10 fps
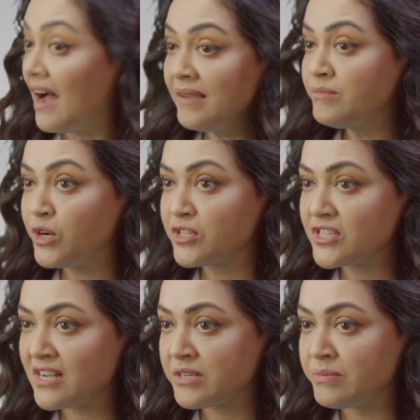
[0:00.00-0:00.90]
I'm
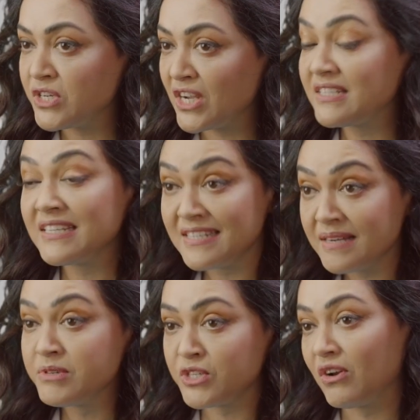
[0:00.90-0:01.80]
Dr. Rashmi Shetty,
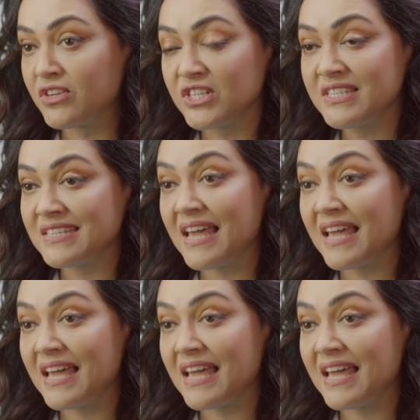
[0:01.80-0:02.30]
dermatologist,